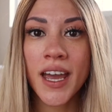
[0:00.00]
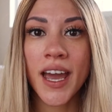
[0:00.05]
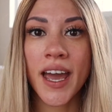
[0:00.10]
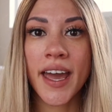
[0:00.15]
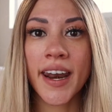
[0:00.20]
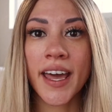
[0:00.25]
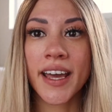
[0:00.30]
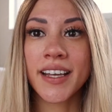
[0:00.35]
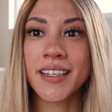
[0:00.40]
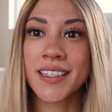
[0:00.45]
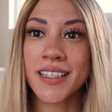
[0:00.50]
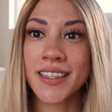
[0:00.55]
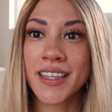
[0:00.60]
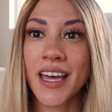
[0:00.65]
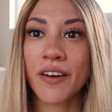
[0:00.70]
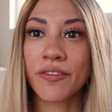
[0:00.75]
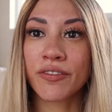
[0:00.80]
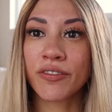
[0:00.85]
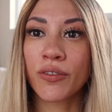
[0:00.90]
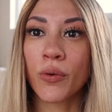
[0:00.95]
and I did
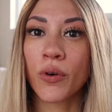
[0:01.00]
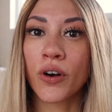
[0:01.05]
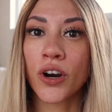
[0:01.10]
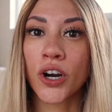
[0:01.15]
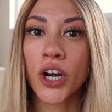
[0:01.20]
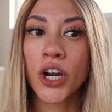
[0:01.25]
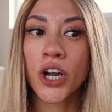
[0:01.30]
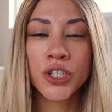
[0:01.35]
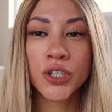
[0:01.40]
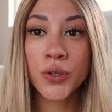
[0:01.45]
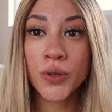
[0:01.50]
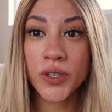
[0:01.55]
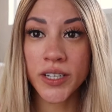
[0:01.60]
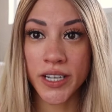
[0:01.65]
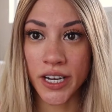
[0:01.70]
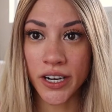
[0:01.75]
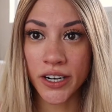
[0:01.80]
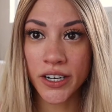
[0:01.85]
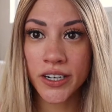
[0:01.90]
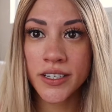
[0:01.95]
that for 2
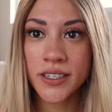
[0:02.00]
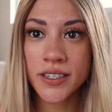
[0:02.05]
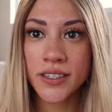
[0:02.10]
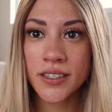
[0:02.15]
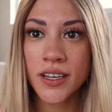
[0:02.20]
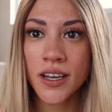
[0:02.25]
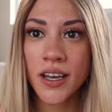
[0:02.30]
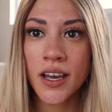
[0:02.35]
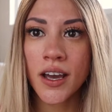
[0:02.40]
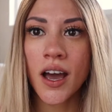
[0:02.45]
years.